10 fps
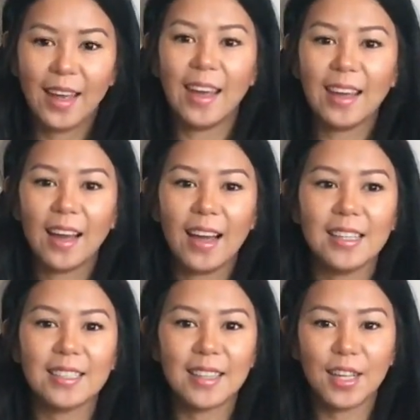Hey
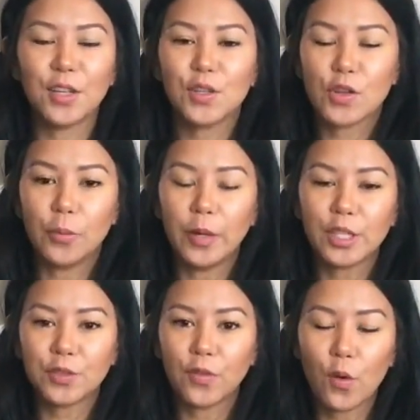guys, thank you so
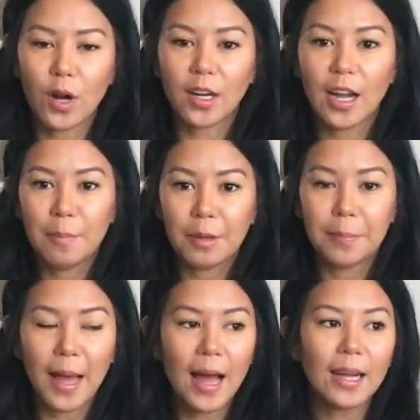much for
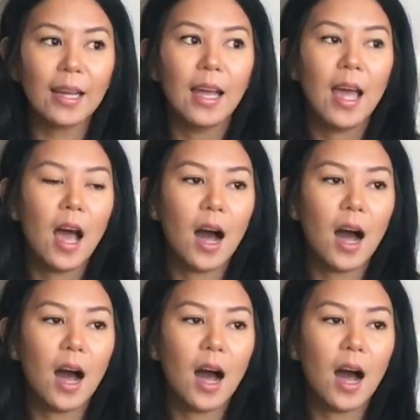coming back.